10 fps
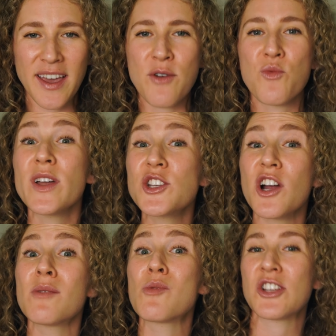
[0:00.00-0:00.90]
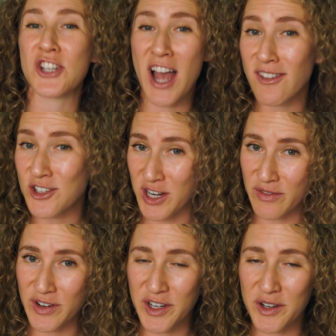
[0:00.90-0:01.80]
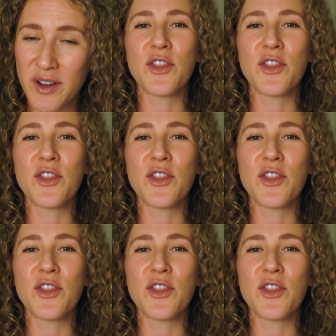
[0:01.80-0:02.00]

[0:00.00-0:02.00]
and which are more challenging for you?